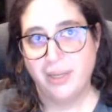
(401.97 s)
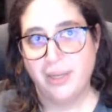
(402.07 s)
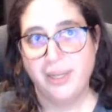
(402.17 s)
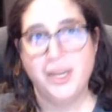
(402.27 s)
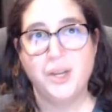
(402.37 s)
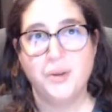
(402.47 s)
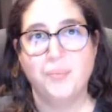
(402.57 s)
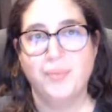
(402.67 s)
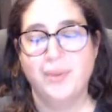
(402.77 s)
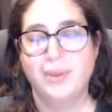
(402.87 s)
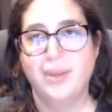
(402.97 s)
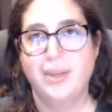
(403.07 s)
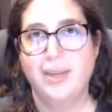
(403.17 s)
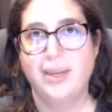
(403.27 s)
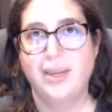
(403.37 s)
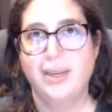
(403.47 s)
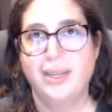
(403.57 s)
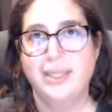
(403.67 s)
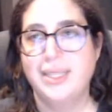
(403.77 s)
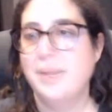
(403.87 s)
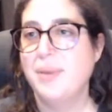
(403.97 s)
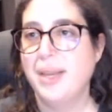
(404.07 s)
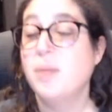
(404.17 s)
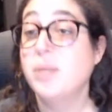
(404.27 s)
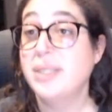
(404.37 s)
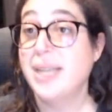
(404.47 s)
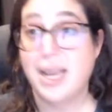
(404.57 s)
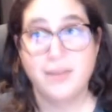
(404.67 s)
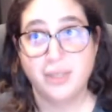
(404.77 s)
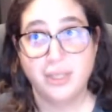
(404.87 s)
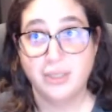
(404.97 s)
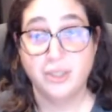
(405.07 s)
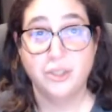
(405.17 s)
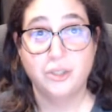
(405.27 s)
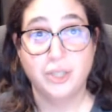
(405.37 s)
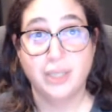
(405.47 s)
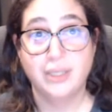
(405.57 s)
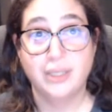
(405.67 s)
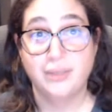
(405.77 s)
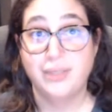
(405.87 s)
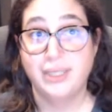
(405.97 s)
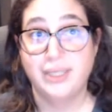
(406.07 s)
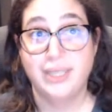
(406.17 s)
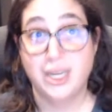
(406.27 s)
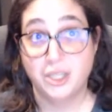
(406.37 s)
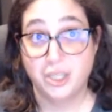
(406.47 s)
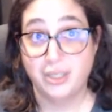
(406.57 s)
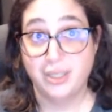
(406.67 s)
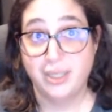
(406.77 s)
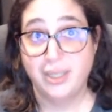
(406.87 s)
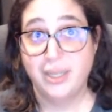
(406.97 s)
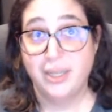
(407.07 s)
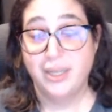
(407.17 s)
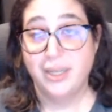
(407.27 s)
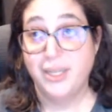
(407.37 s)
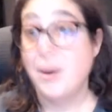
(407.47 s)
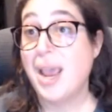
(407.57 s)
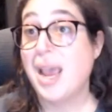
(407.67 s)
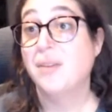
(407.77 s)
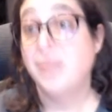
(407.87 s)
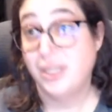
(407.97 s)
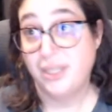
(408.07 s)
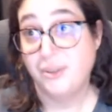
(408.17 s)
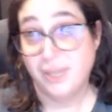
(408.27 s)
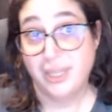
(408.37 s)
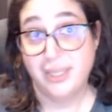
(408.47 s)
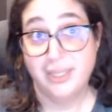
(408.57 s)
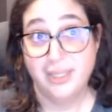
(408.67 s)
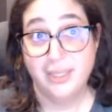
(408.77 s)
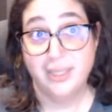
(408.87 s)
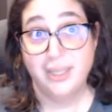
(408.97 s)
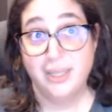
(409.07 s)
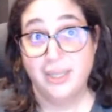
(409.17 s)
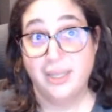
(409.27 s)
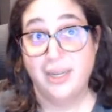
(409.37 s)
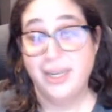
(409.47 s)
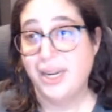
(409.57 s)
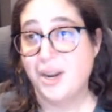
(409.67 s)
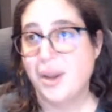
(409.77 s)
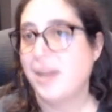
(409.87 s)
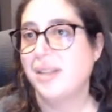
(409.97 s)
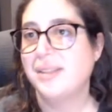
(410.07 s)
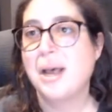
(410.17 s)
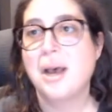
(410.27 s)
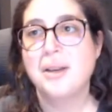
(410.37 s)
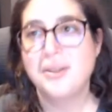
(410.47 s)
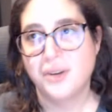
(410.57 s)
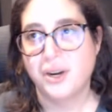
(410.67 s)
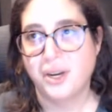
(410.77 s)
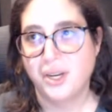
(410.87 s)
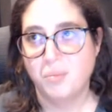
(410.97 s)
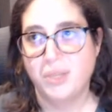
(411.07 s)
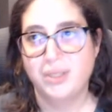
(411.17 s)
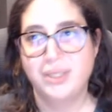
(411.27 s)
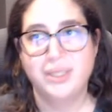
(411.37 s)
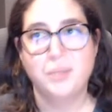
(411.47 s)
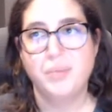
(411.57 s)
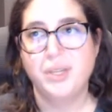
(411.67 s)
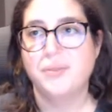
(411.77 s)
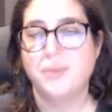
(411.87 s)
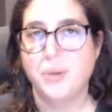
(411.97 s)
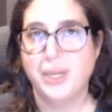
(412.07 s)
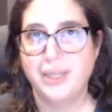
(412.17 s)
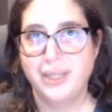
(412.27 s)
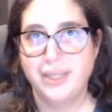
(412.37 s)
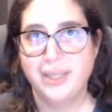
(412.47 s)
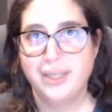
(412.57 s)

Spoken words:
To be able to have a constructive discussion, you have to do this. And a lot of arguments could be avoided